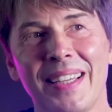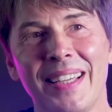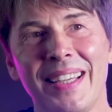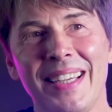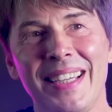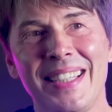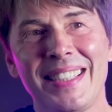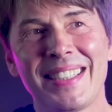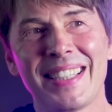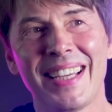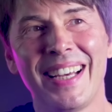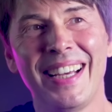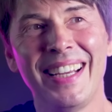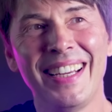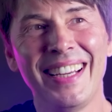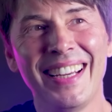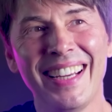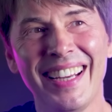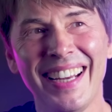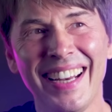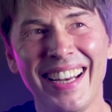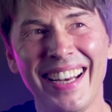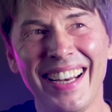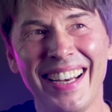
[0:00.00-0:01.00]
He's a,
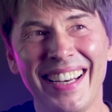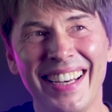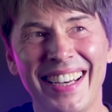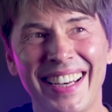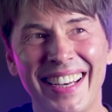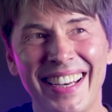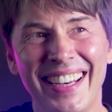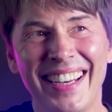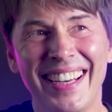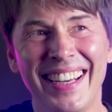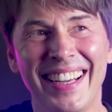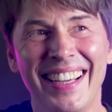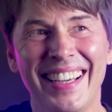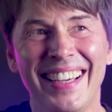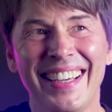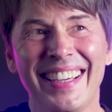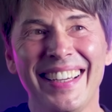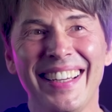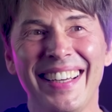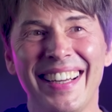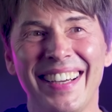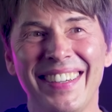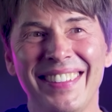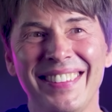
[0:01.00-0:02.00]

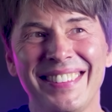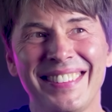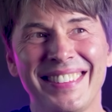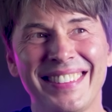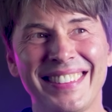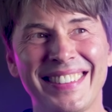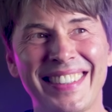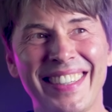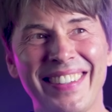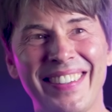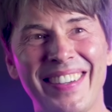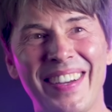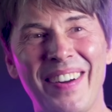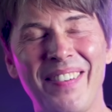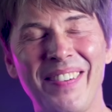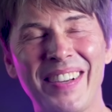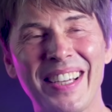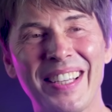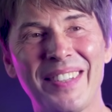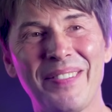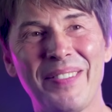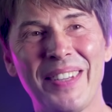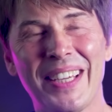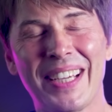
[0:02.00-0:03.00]
you know. So I
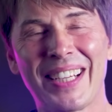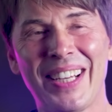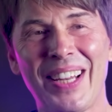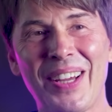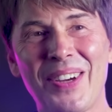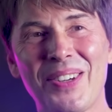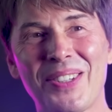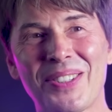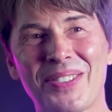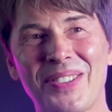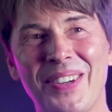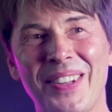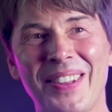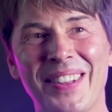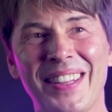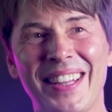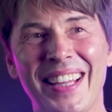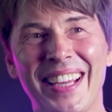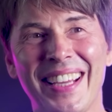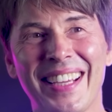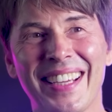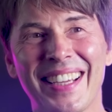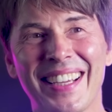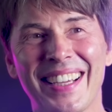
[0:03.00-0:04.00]
think it'd be a close-run
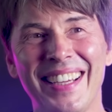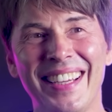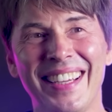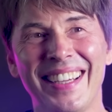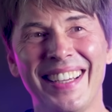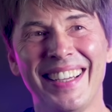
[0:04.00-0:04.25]
thing.